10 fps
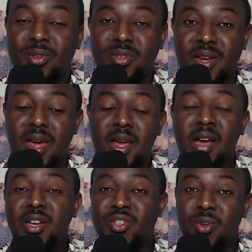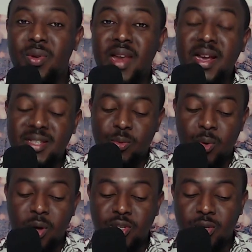Okay. So next, we're
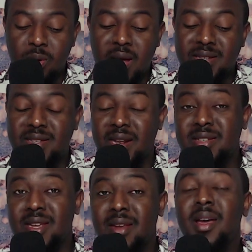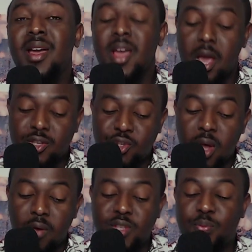going to look at selecting a
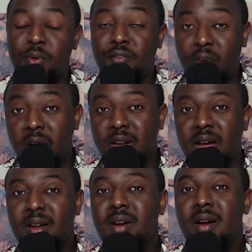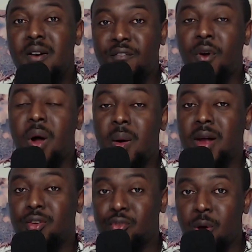service provider for
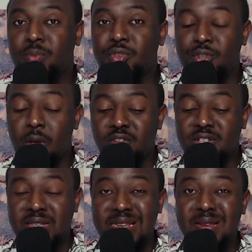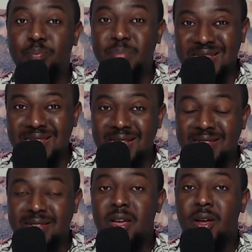our drop servicing
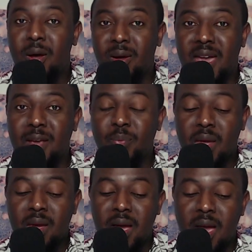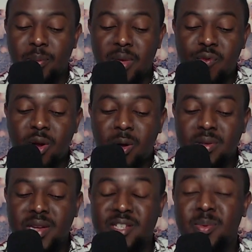business. Okay. If you want to
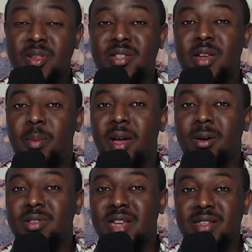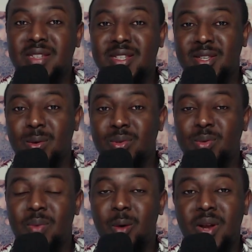contact me, these are my contact details.
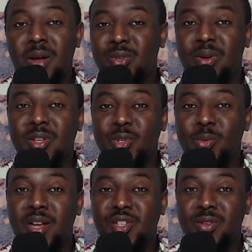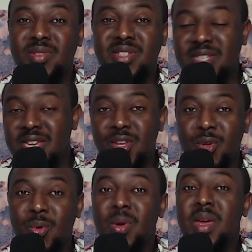But without talking too much, I'll see
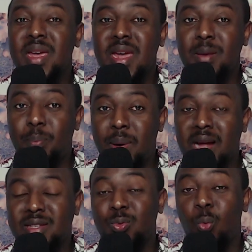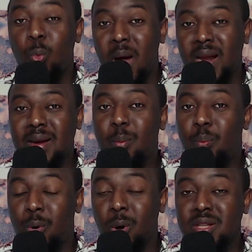you in part
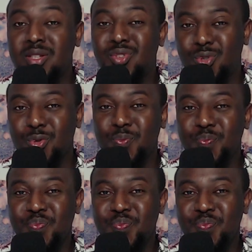1.2.